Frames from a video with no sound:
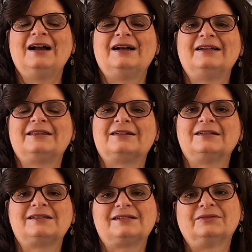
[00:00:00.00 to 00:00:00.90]
There
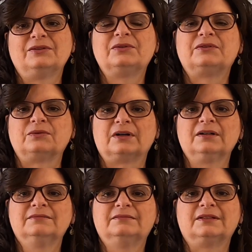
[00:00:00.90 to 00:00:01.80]
is still no
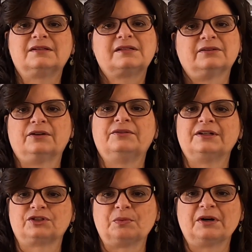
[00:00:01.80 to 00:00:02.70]
door. There's still no
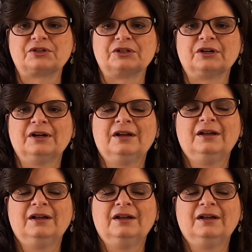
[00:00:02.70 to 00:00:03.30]
dishwasher.